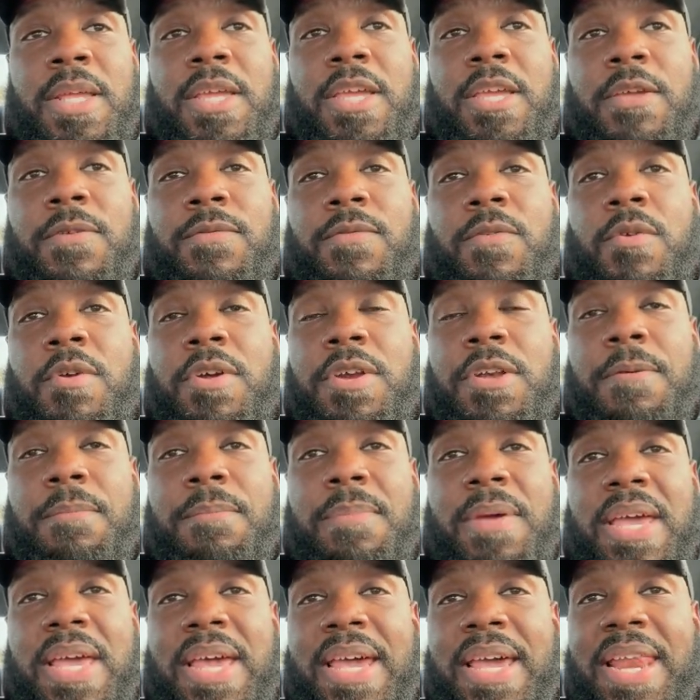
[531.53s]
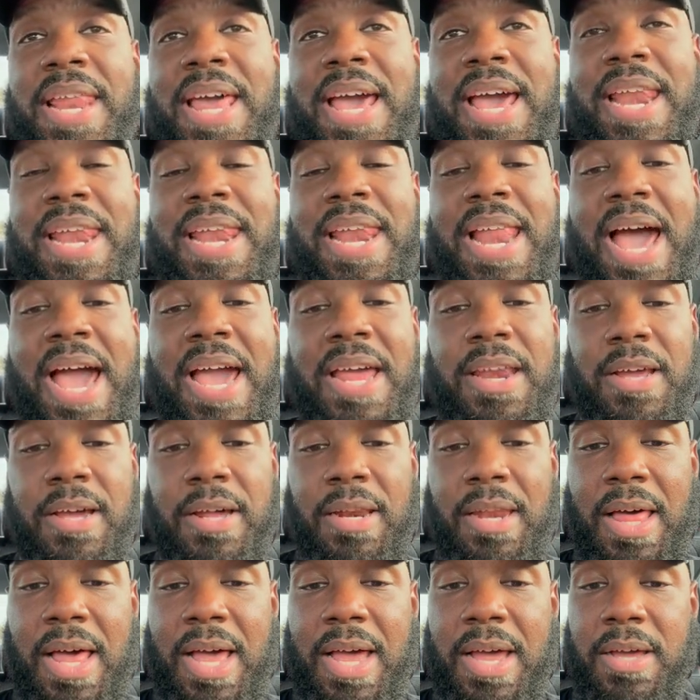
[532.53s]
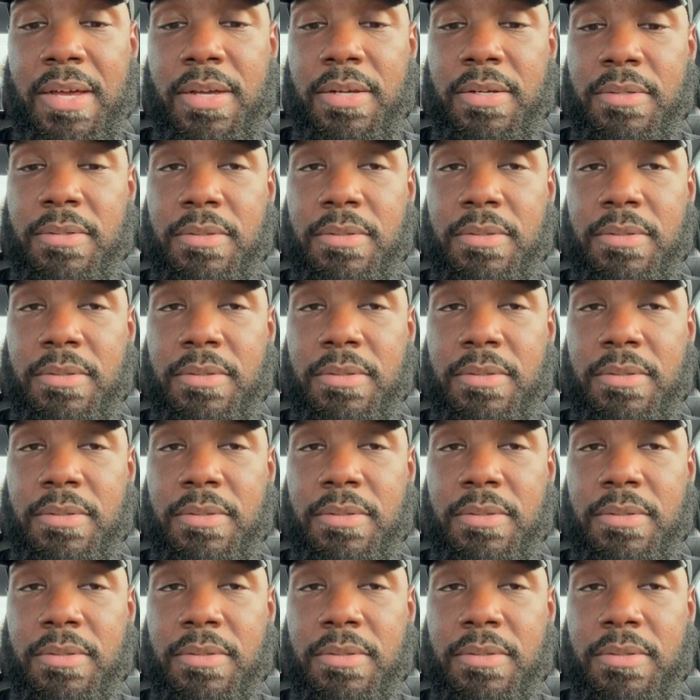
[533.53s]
if you're in the bed at nine o'clock,